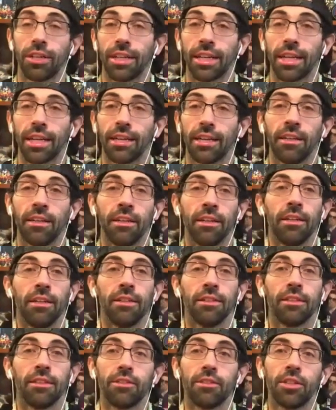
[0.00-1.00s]
And again,
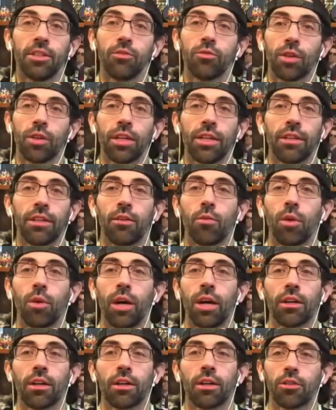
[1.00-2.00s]
this team's right in a
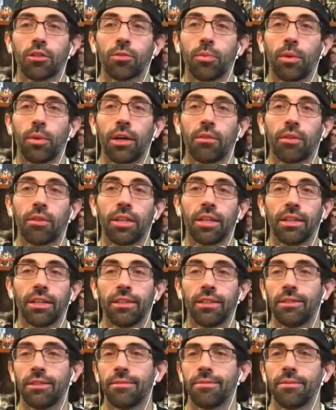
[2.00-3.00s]
wild card spot, right
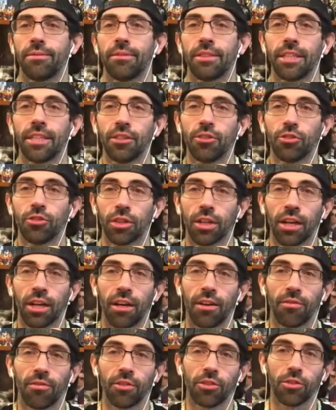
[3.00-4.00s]
in the Eastern
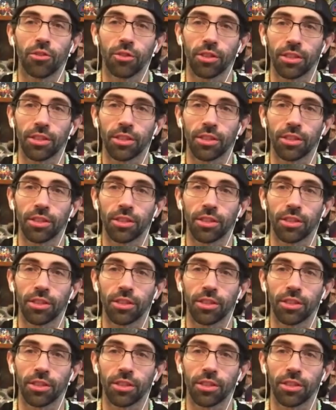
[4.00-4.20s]
Conference.